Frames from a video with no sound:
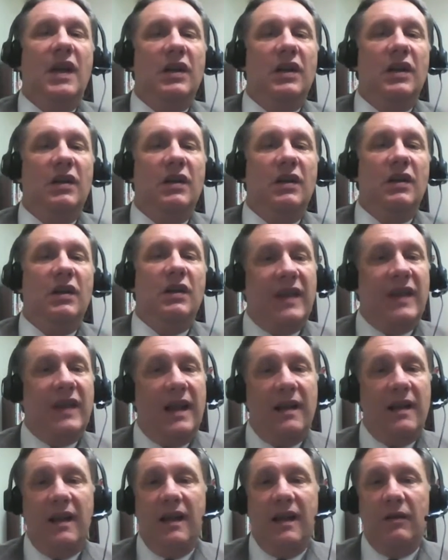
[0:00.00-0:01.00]
your
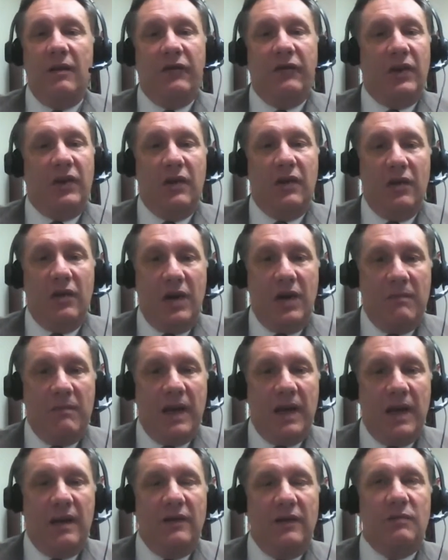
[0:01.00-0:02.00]
data and security
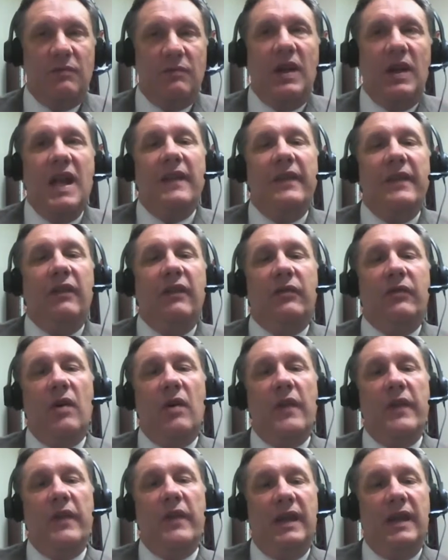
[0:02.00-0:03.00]
management. These
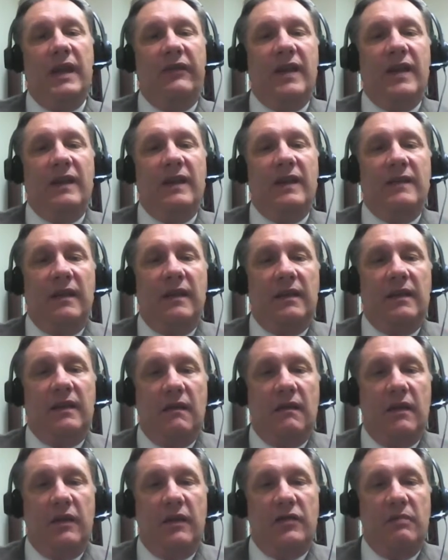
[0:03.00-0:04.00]
are all the things that
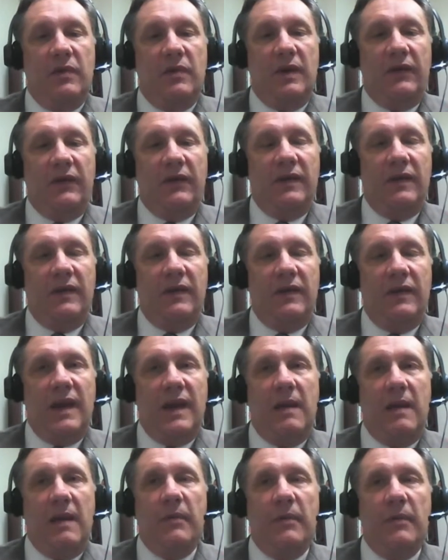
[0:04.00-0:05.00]
technology brings to the
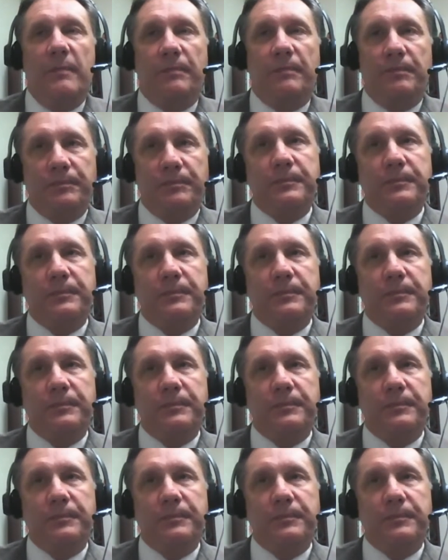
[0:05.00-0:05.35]
table.